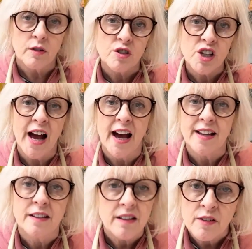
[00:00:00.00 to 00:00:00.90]

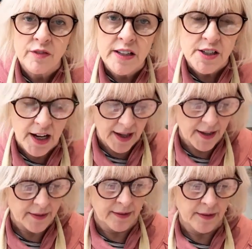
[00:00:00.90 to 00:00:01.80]
Jan, lovely
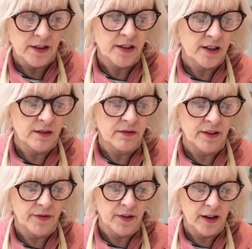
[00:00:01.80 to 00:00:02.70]
Jan, she's so
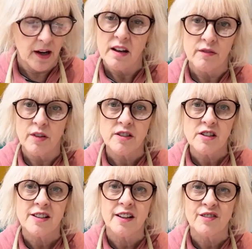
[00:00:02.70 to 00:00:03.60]
lovely. I
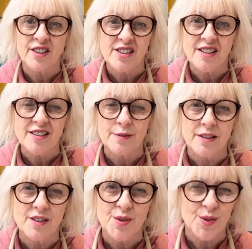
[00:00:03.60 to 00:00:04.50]
just love listening to her
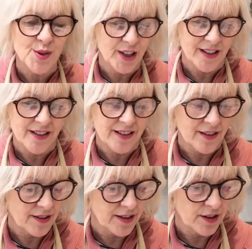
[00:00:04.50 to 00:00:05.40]
talking. She's
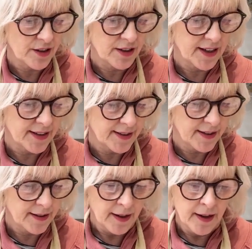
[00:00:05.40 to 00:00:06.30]
got such a good accent.